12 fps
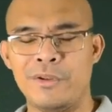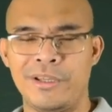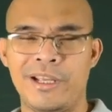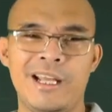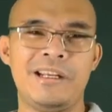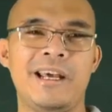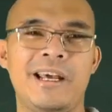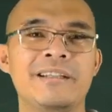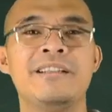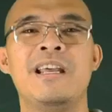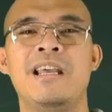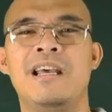On the other
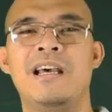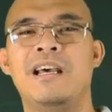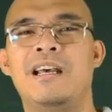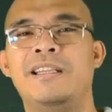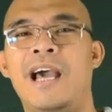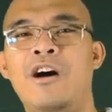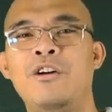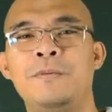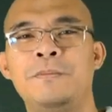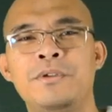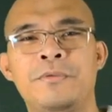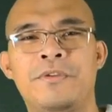hand, the
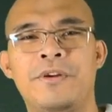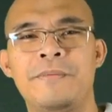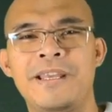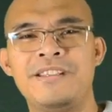output from